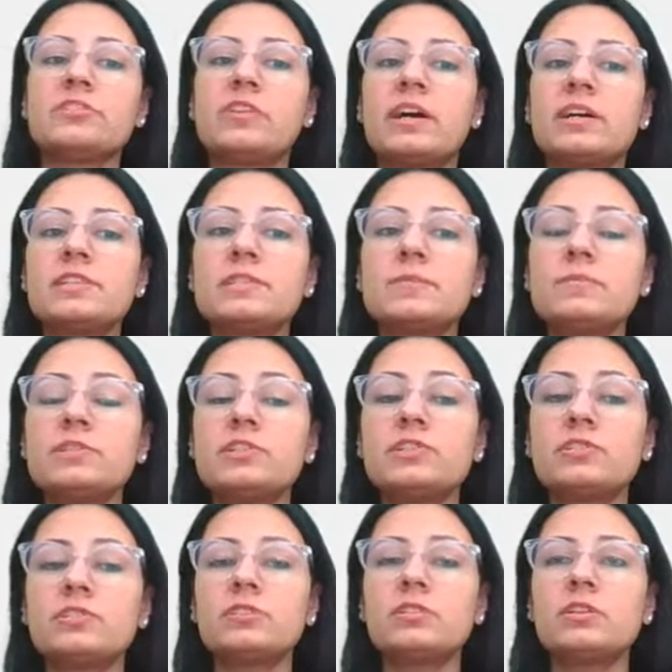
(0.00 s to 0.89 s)

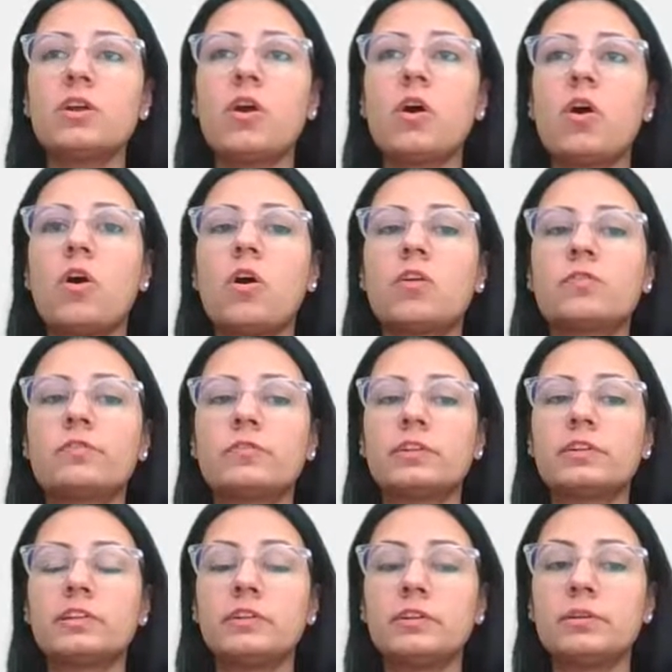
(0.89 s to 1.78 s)
Transmission of
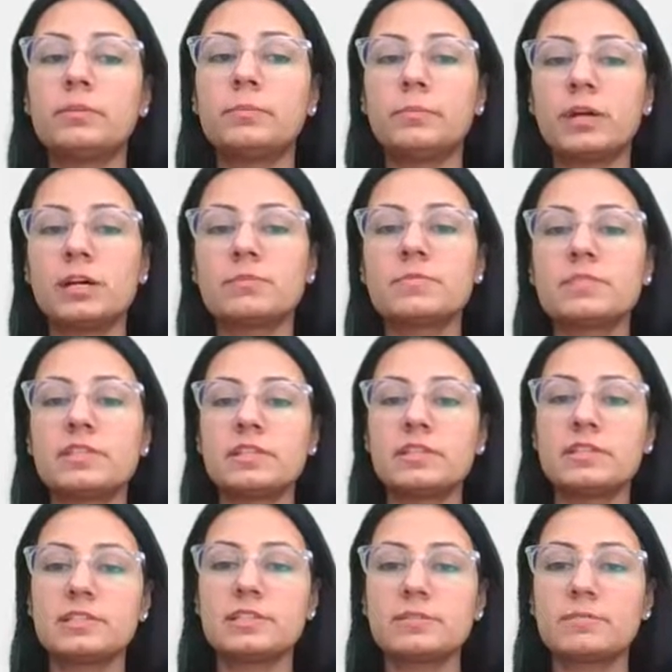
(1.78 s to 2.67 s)
the mumps
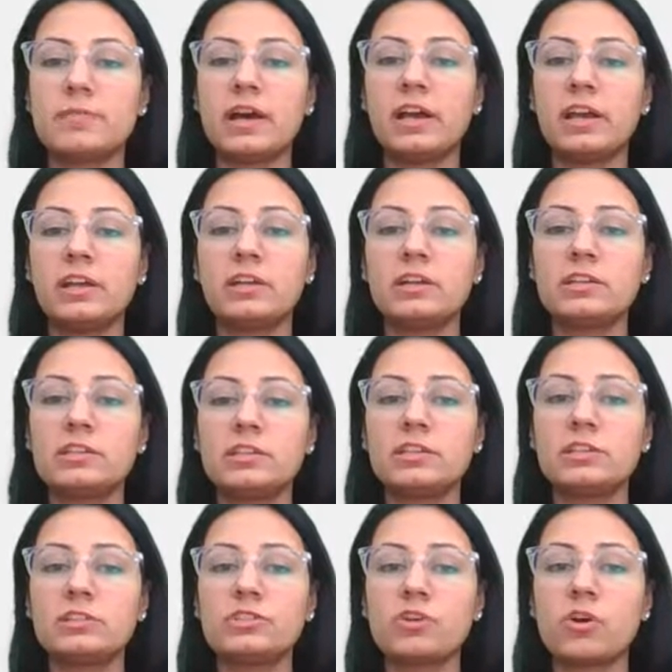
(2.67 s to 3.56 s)
is by
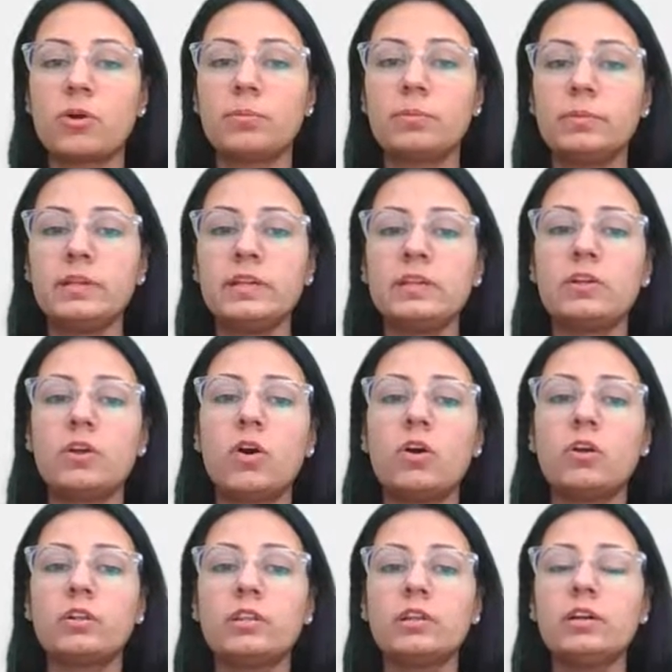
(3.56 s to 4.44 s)
the droplet
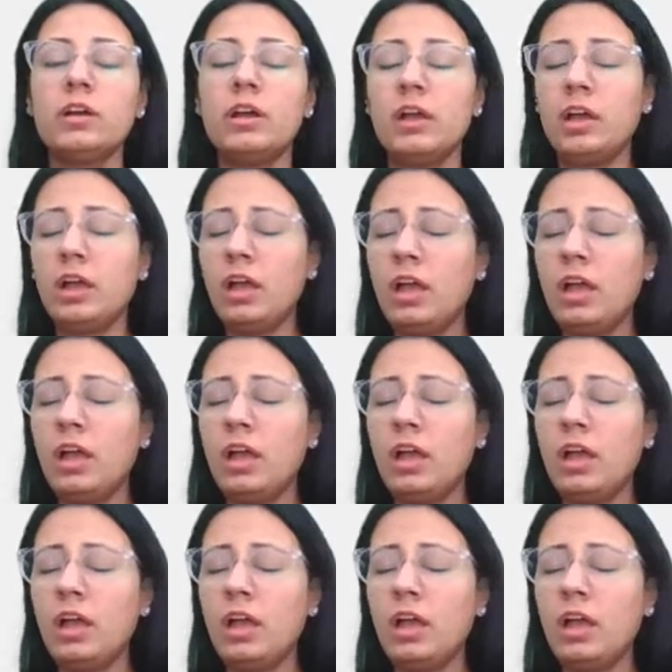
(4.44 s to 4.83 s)
or the